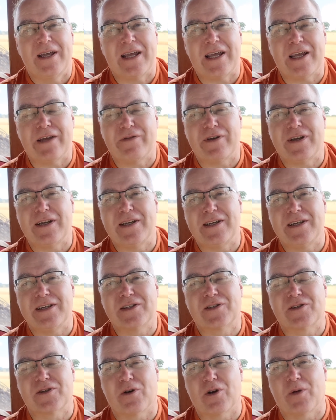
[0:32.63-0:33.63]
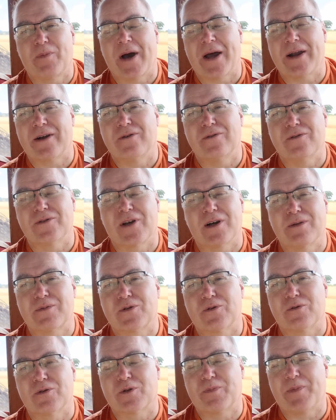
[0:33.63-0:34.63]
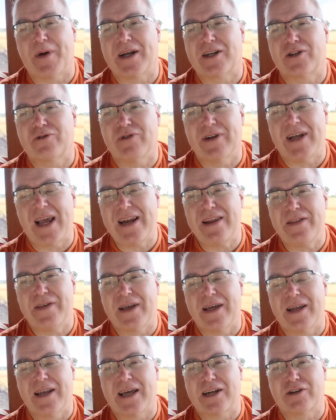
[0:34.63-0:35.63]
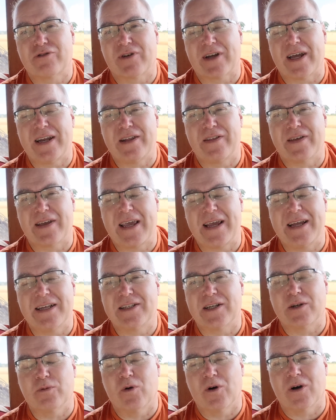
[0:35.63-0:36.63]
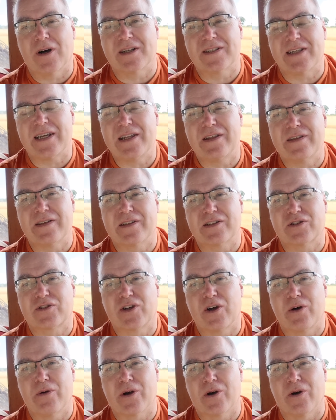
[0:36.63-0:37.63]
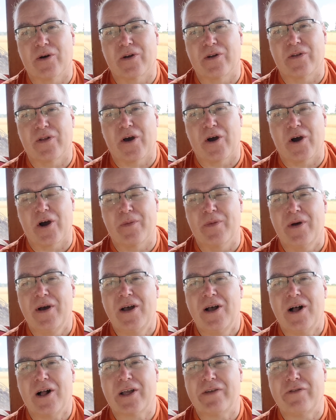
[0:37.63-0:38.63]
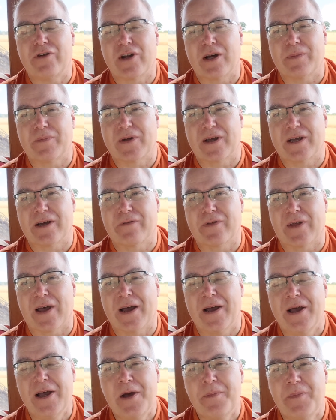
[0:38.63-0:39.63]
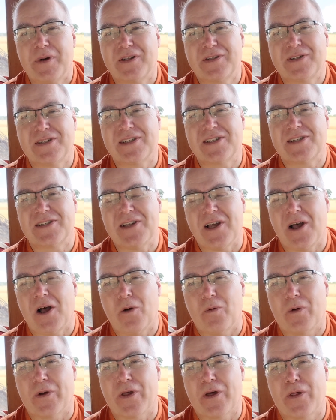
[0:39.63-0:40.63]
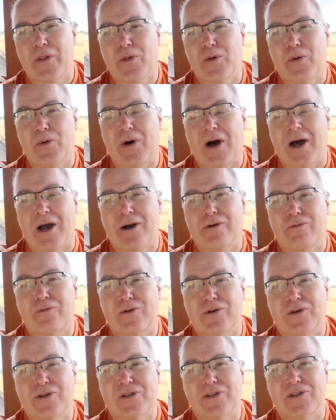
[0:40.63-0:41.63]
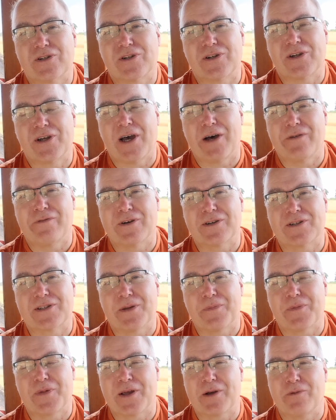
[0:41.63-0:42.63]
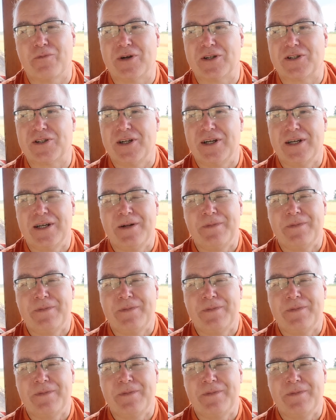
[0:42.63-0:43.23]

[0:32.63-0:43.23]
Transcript: EVs, solar panels, home storage battery, anything electric, anything heating wise, anything that's going on in the home. I'll give you an update of that. But to start with, I thought I would cover something which